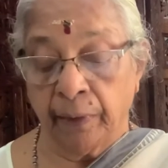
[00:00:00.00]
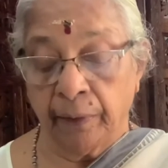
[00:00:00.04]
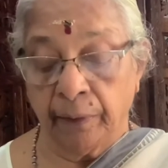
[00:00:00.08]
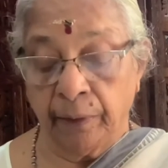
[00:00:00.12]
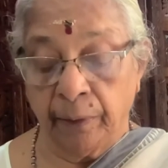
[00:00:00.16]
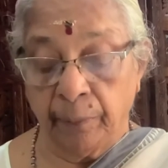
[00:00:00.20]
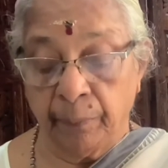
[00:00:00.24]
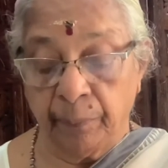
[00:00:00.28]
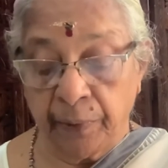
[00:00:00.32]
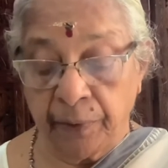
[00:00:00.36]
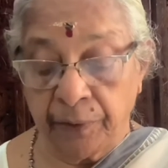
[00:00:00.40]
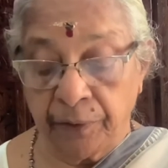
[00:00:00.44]
the
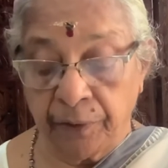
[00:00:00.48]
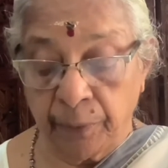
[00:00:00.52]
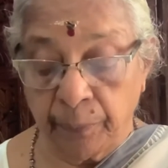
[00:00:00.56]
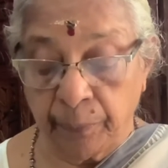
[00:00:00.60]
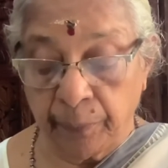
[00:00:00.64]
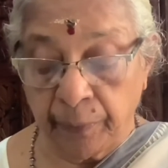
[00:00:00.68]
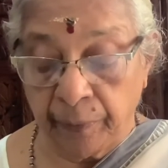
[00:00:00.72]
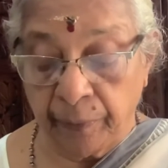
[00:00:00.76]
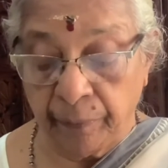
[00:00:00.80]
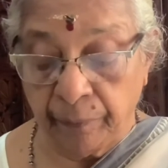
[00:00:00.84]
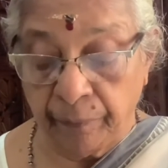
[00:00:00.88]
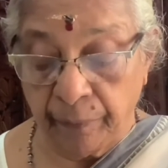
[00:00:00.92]

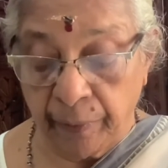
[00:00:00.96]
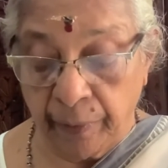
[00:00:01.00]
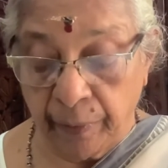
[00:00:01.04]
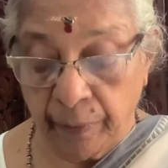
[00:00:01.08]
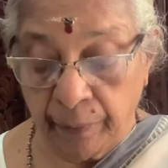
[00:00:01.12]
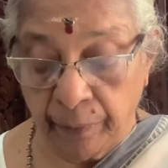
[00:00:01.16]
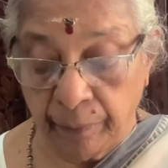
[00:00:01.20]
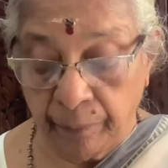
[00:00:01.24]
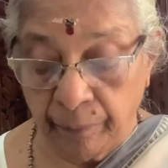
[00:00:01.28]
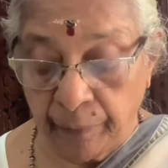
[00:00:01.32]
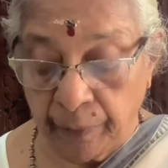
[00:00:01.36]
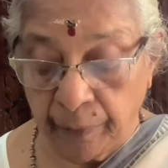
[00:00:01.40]
principle
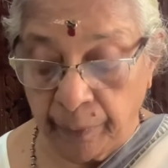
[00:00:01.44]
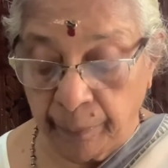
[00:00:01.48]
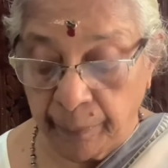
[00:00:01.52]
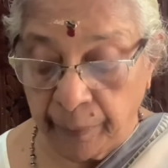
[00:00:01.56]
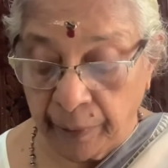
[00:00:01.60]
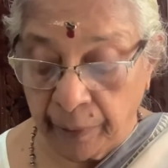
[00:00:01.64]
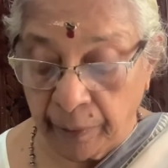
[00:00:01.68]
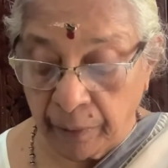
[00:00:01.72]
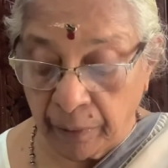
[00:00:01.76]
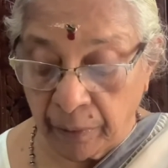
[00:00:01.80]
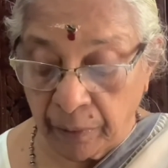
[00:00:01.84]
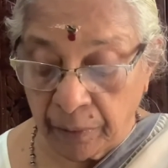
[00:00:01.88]
will
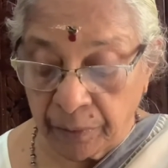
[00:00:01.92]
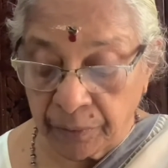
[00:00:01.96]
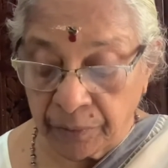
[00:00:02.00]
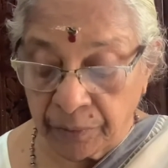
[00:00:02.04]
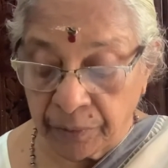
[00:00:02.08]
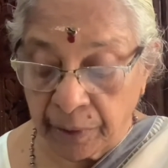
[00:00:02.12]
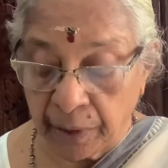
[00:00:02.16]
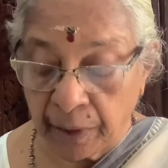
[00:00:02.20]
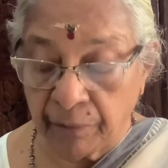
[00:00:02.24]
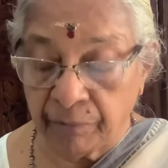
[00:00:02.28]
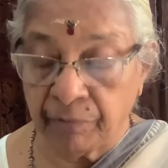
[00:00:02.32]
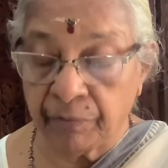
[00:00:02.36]
be lost
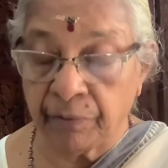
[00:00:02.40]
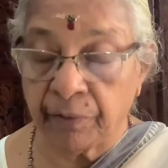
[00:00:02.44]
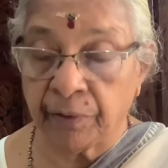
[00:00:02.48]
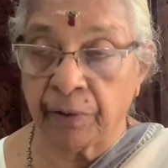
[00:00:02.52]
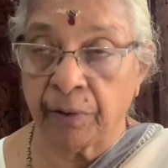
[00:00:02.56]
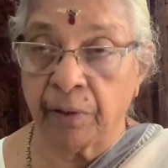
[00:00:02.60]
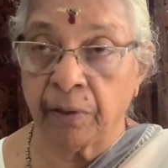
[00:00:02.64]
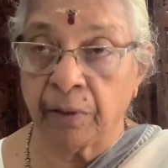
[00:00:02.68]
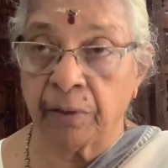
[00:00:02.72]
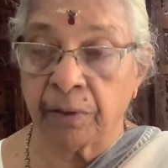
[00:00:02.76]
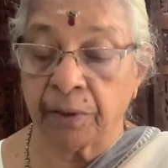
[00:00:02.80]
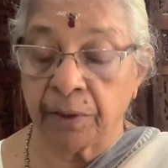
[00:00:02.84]
and
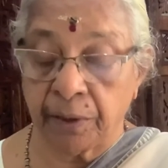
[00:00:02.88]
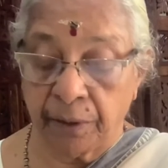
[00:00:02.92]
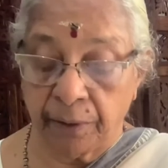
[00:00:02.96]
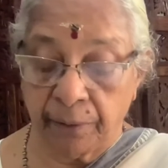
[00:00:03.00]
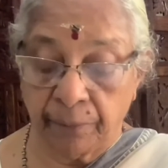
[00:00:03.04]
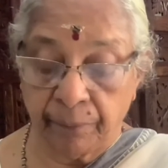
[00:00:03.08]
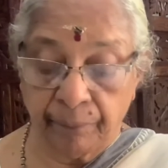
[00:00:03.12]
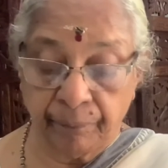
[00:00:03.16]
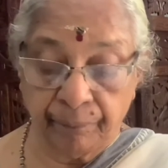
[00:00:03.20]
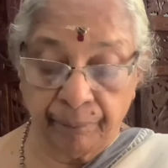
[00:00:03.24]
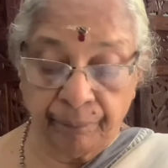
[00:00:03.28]
forgotten,